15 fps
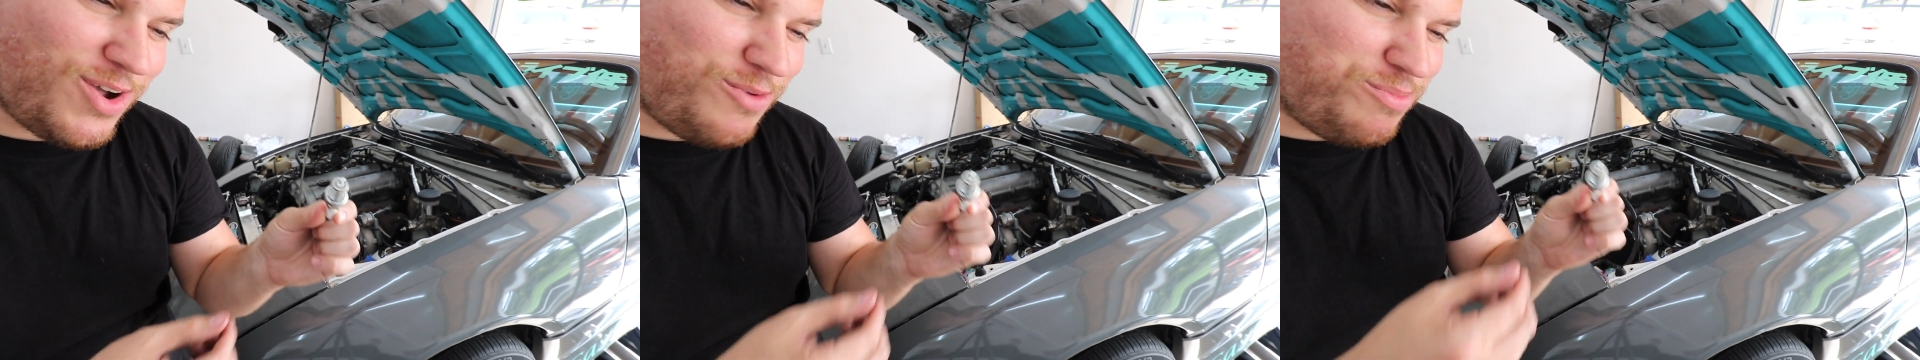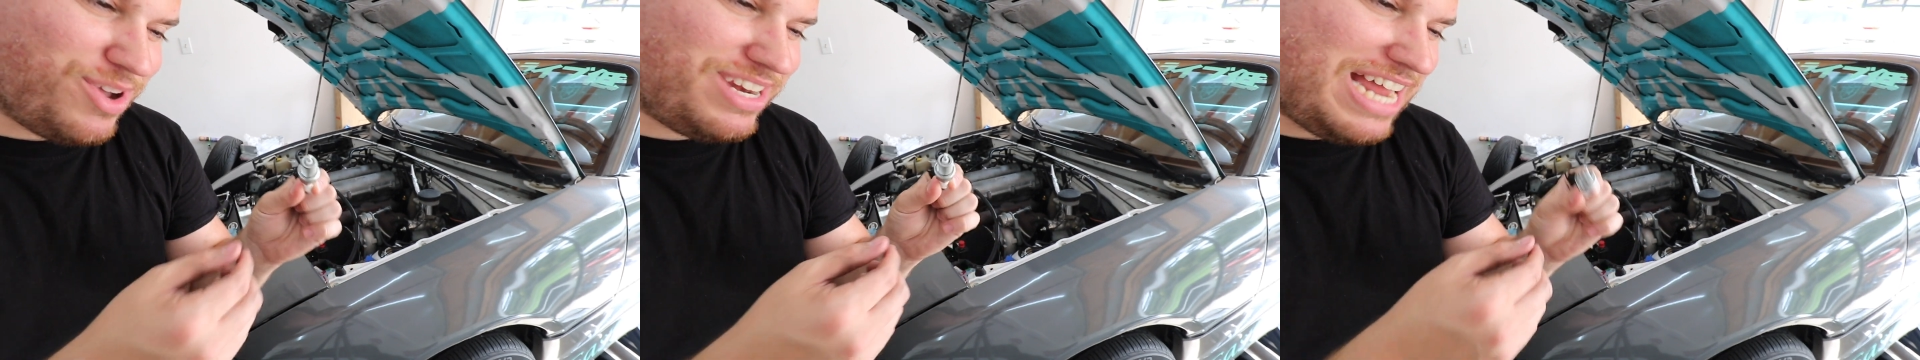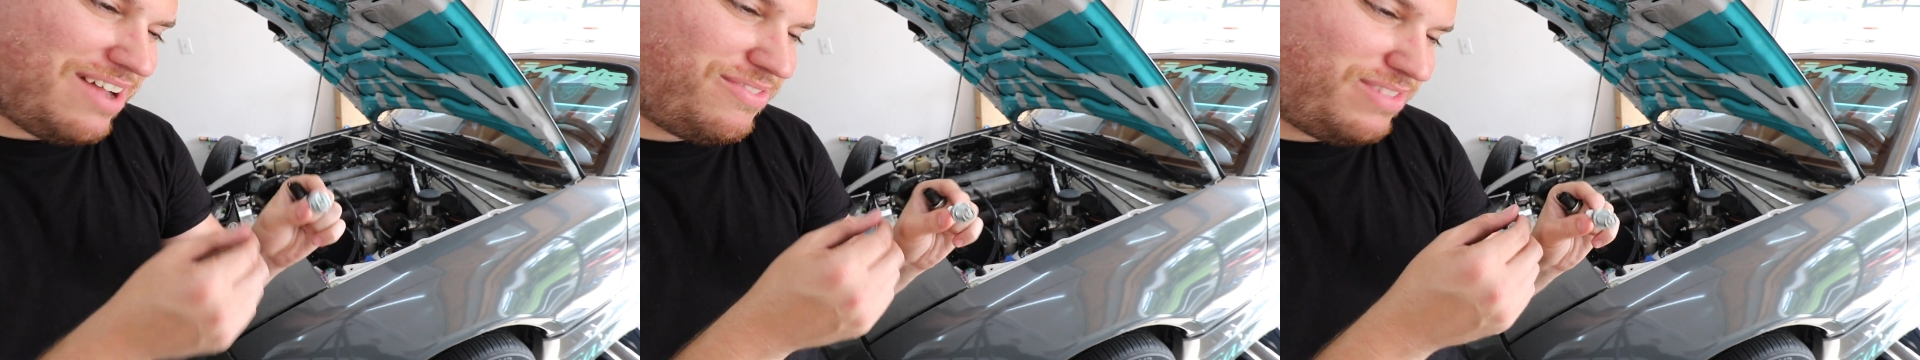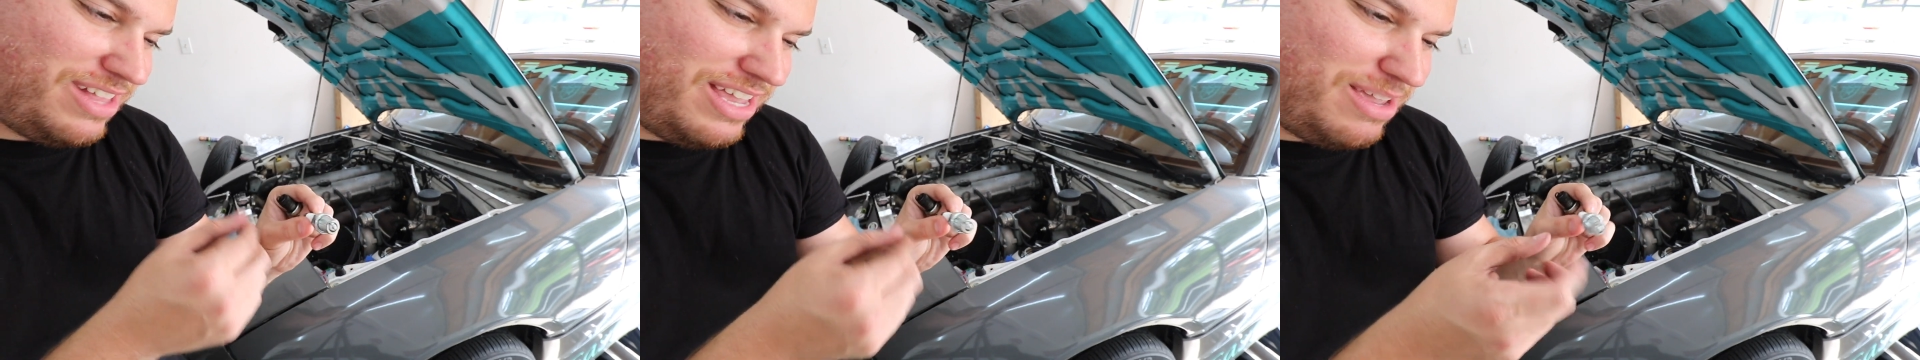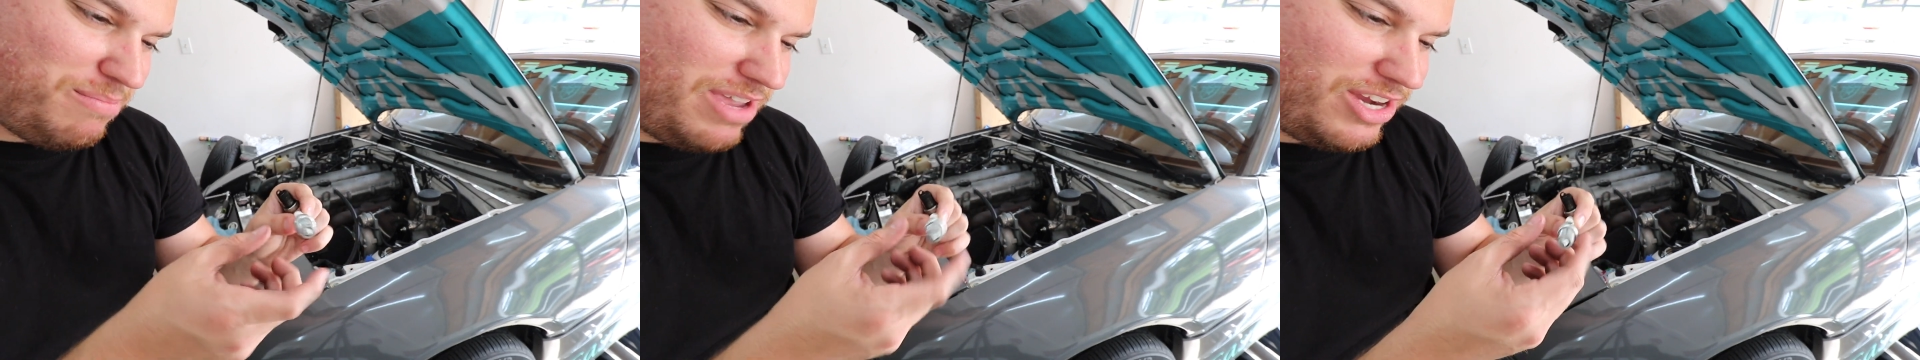but
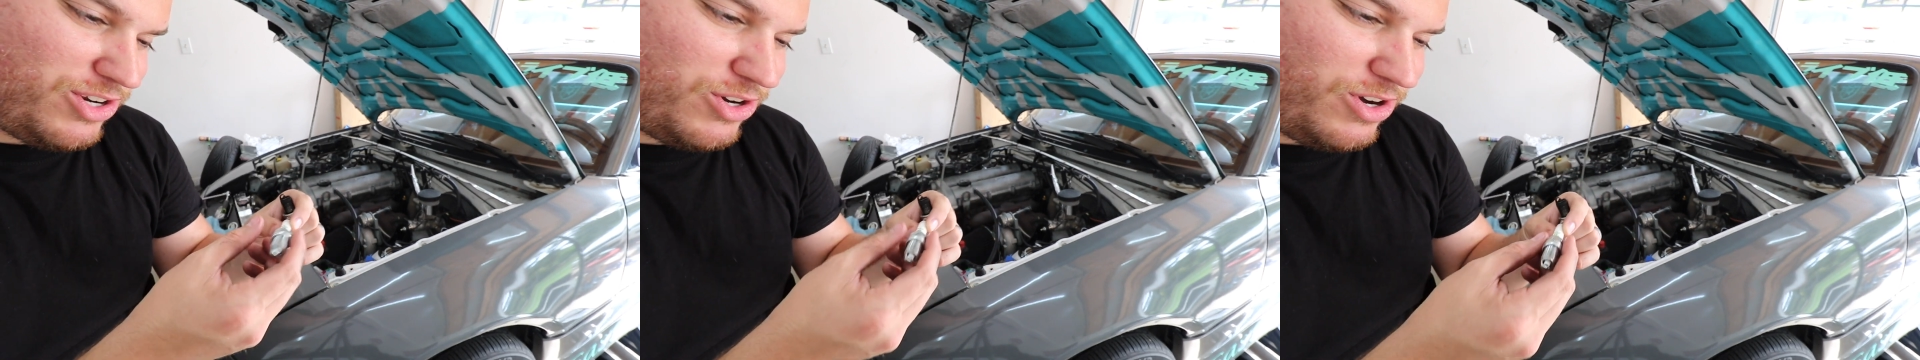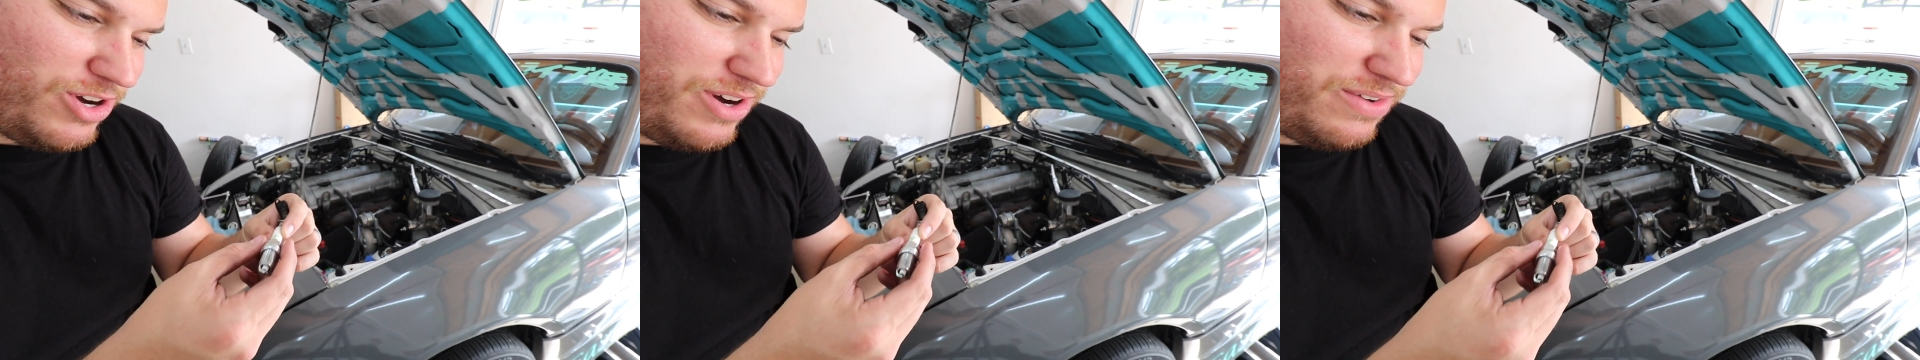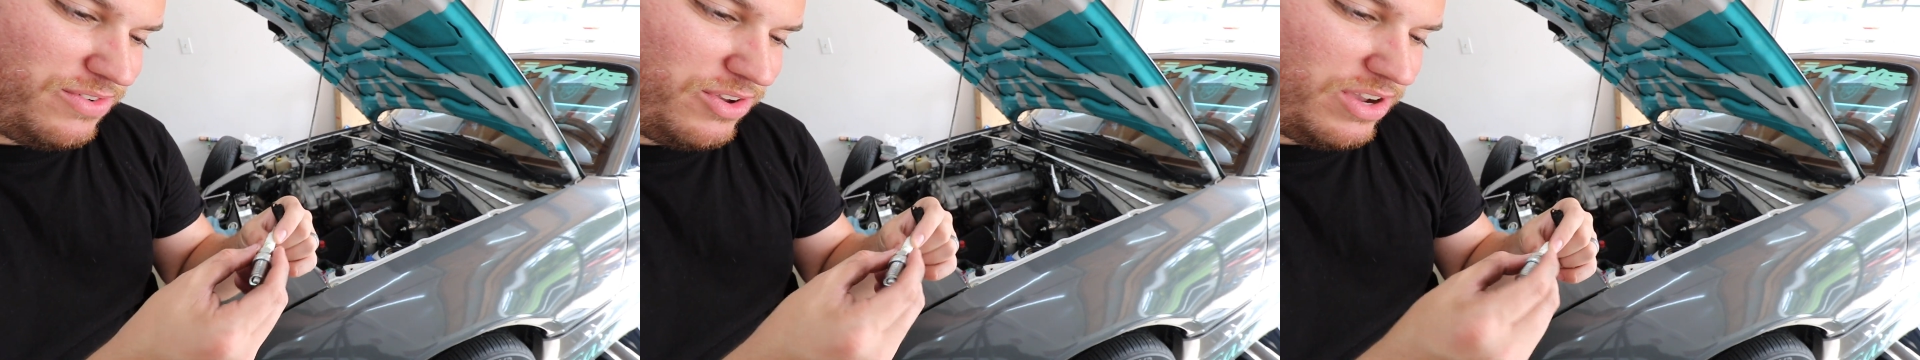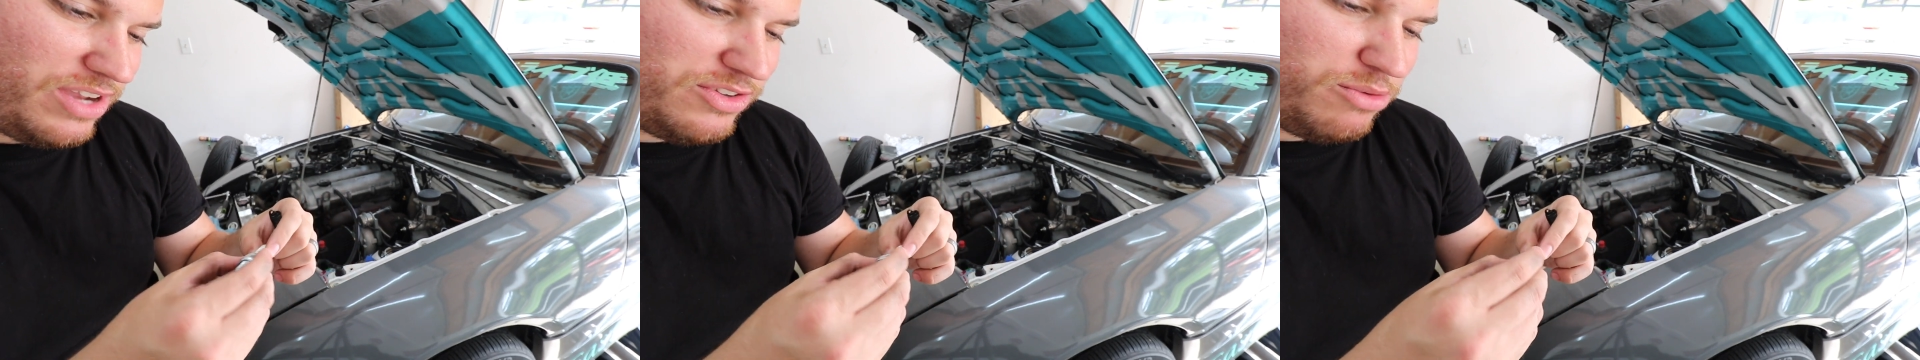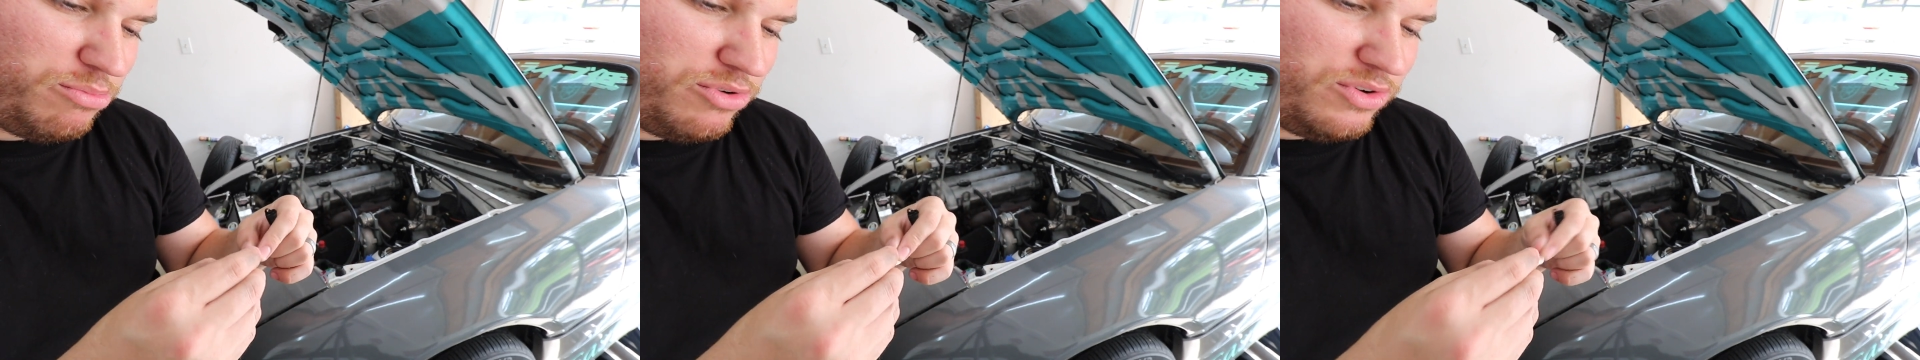definitely make sure if you
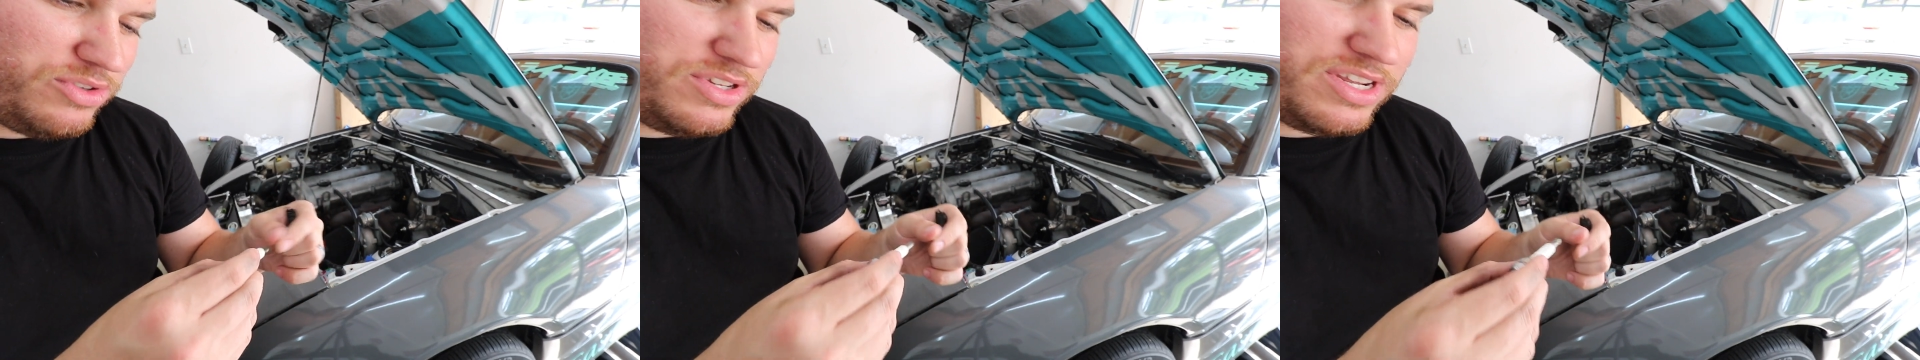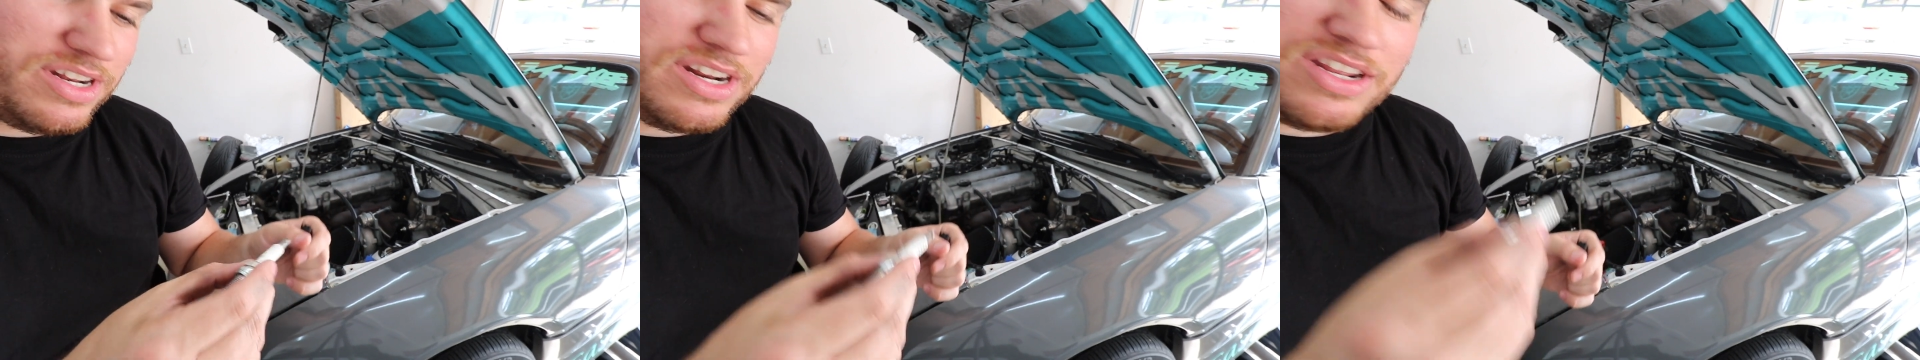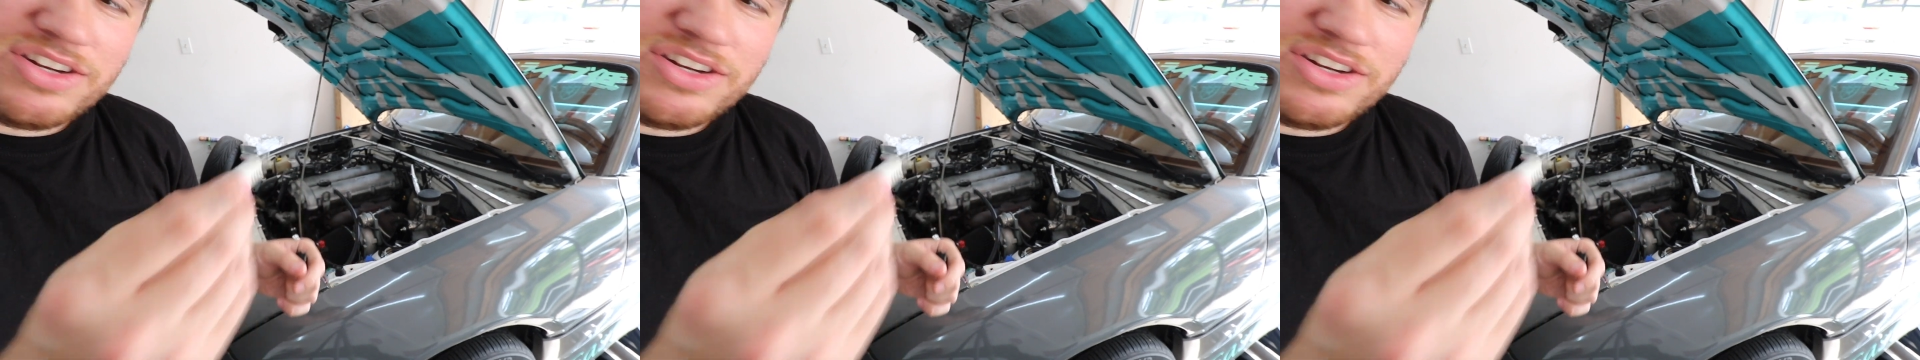guys are boosted,